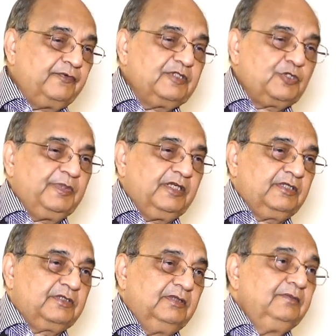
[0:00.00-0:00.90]

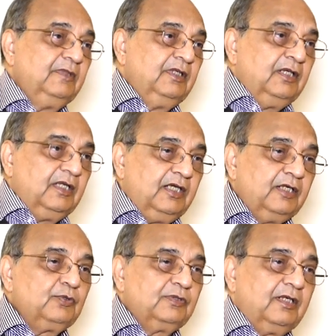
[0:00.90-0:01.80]
inspiration
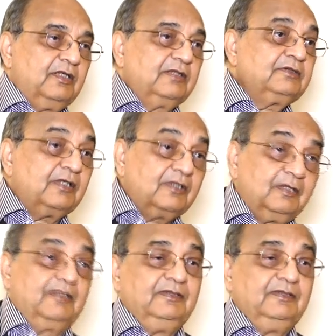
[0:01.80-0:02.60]
into the lungs or not.